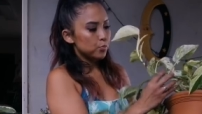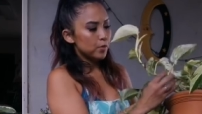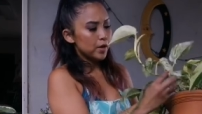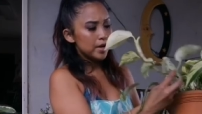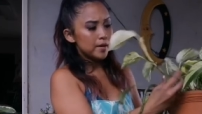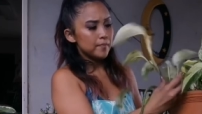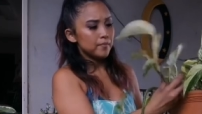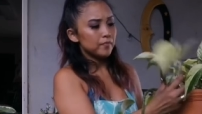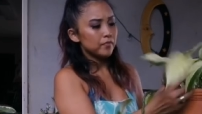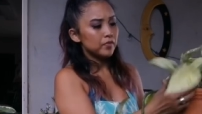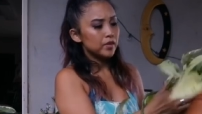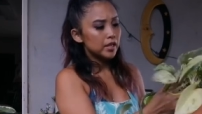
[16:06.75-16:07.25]

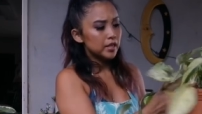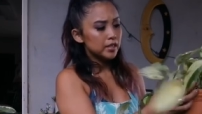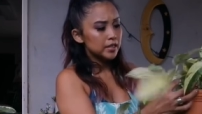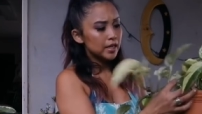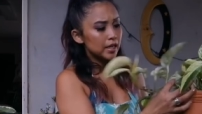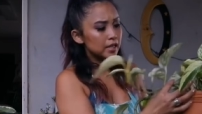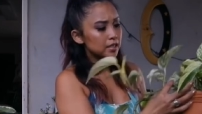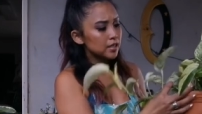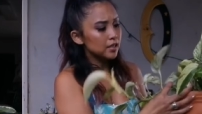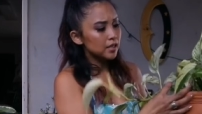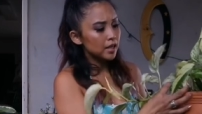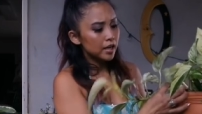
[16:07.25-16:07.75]
But this
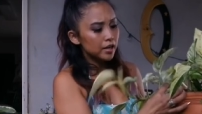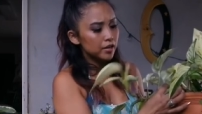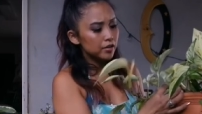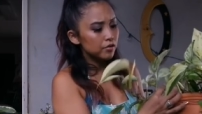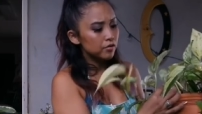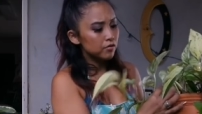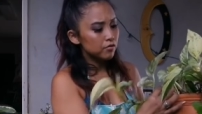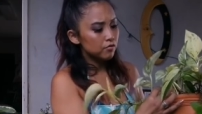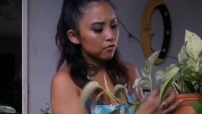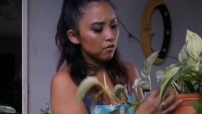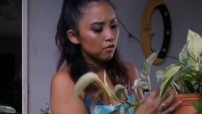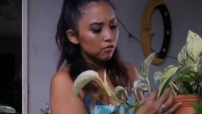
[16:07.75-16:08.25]
has a lot of
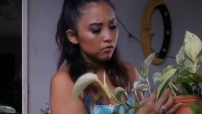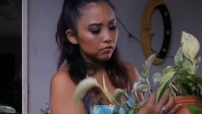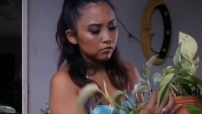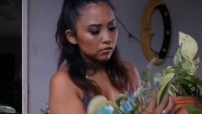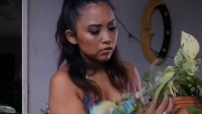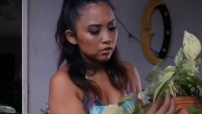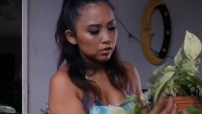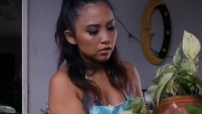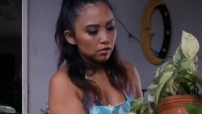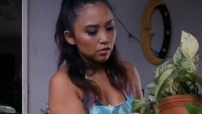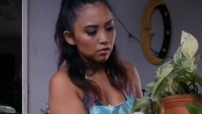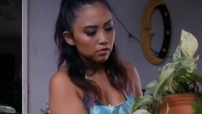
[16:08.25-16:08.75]
new
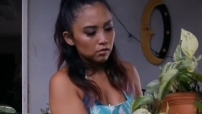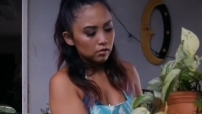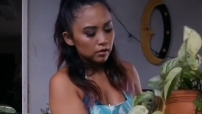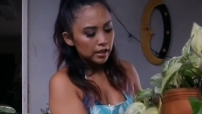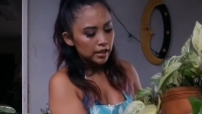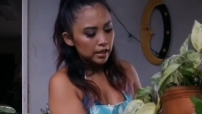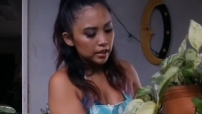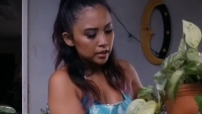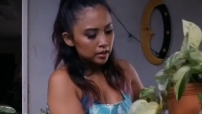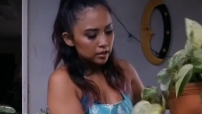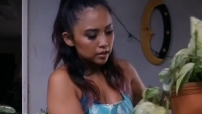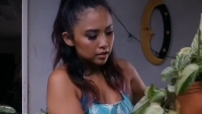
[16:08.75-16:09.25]
growth, so
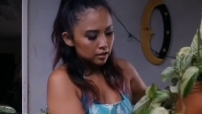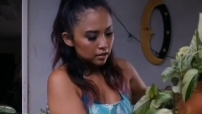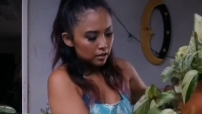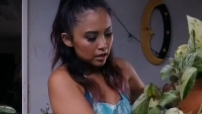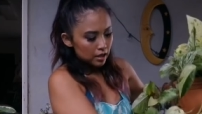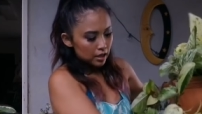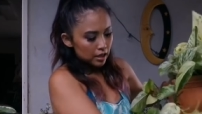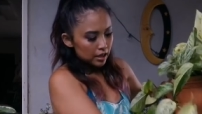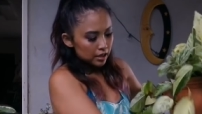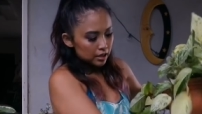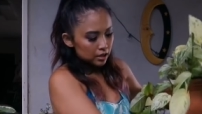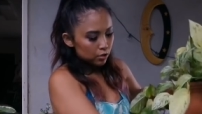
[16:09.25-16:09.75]
it's
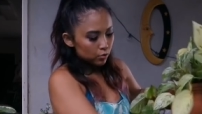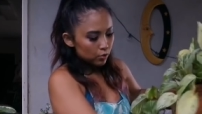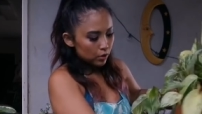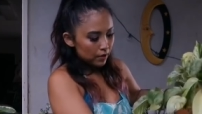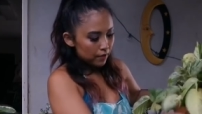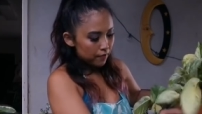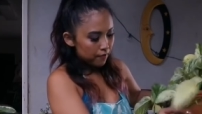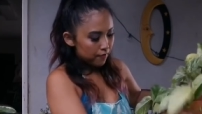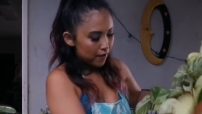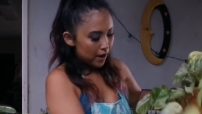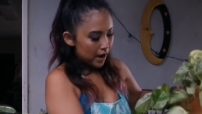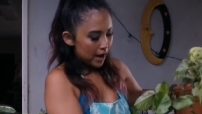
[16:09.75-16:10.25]

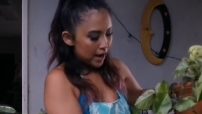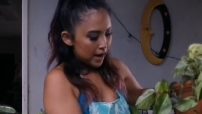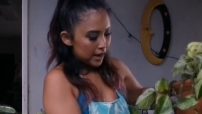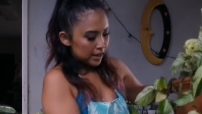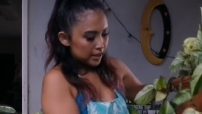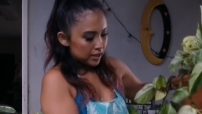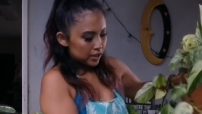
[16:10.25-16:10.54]
doing fine.